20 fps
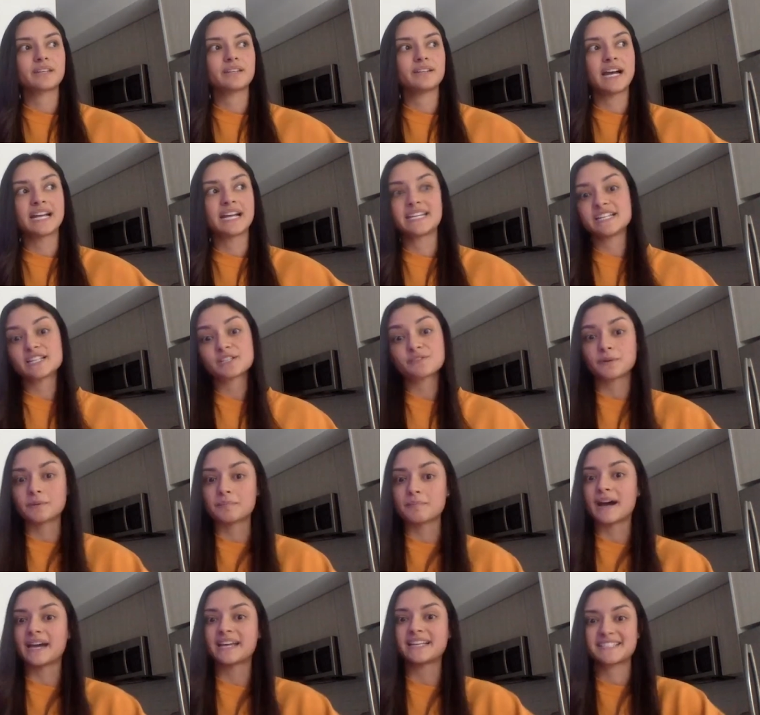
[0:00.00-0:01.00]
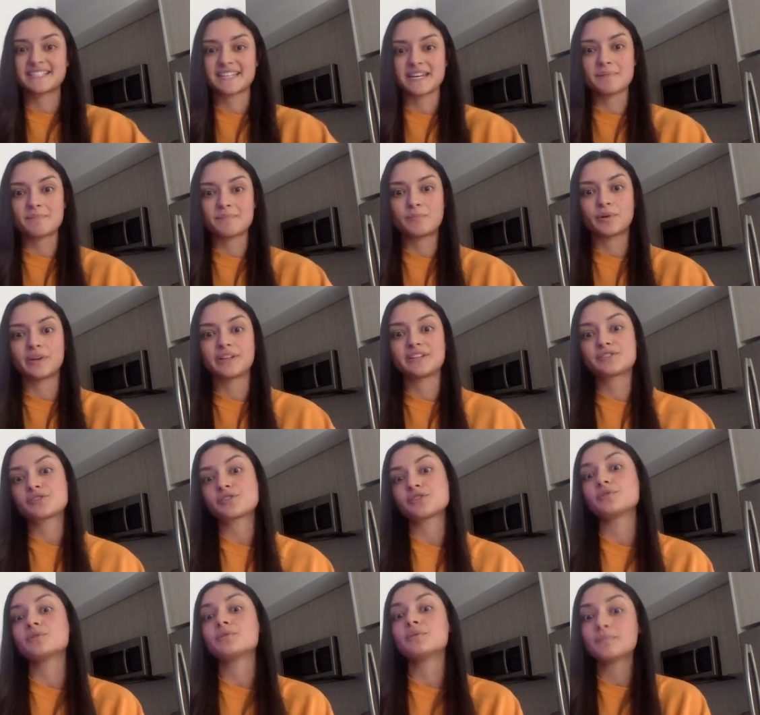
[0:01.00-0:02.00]
ideas from my standpoint
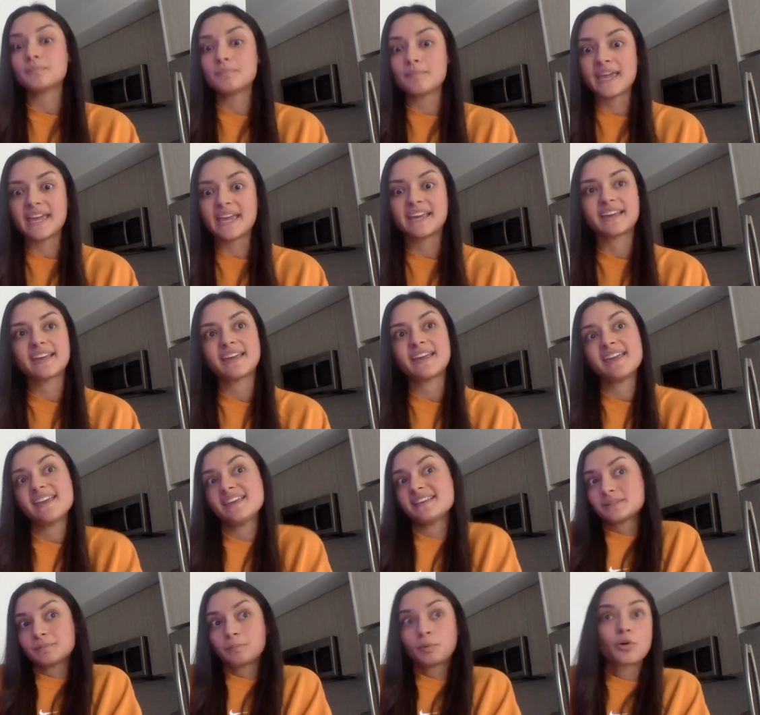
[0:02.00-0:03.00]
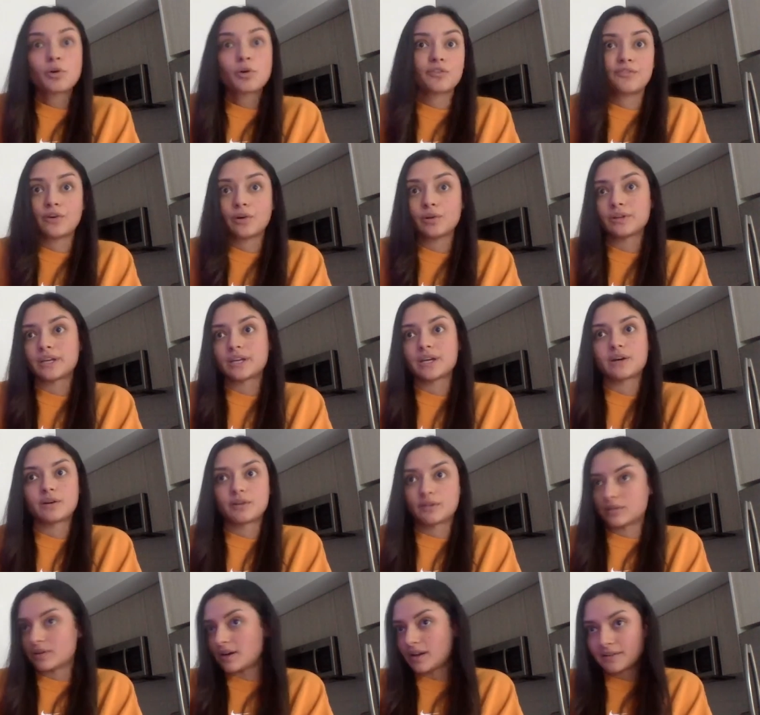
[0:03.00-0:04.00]
to make his
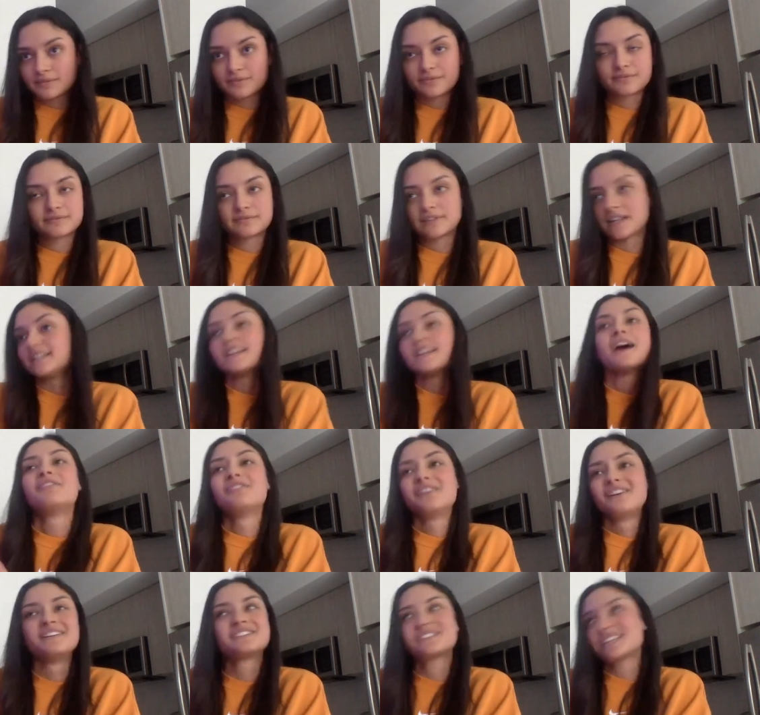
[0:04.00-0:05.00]
portfolio of endeavors,